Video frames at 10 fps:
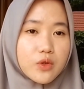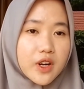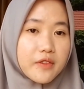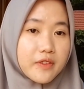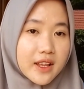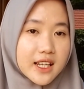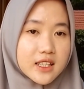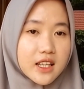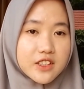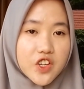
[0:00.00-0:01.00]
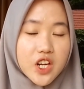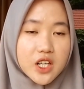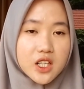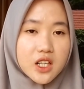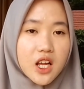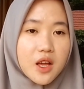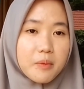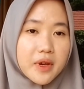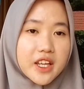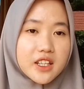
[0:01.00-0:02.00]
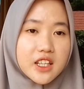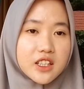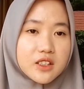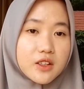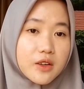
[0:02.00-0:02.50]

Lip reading: reflect their meaning